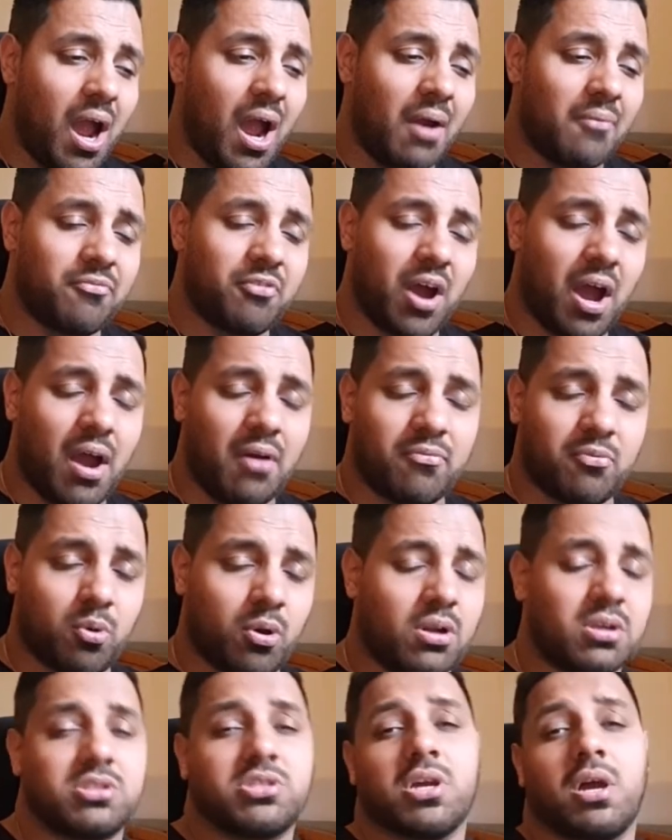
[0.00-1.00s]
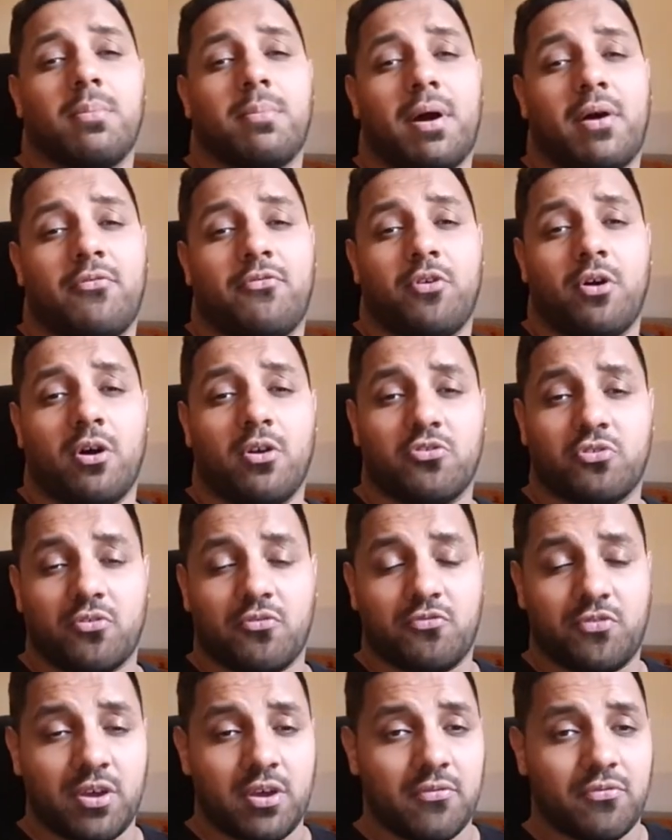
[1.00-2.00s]
I've want to share my thoughts
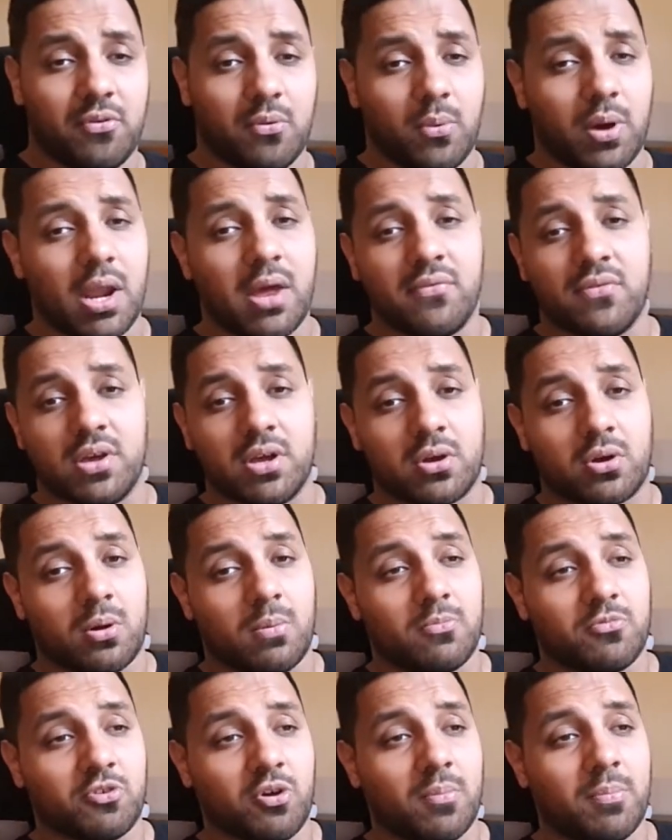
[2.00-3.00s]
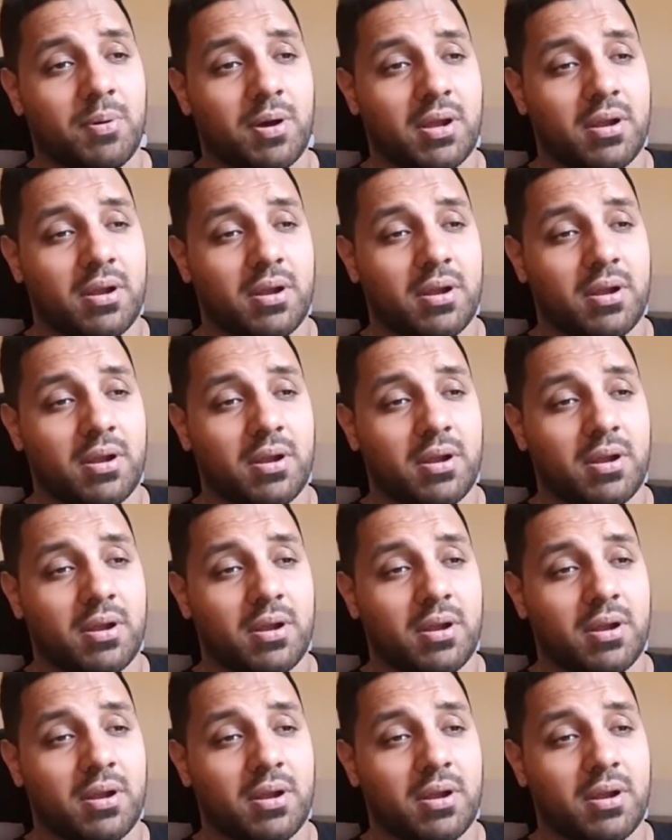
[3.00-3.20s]
on FIFA whenever it comes up,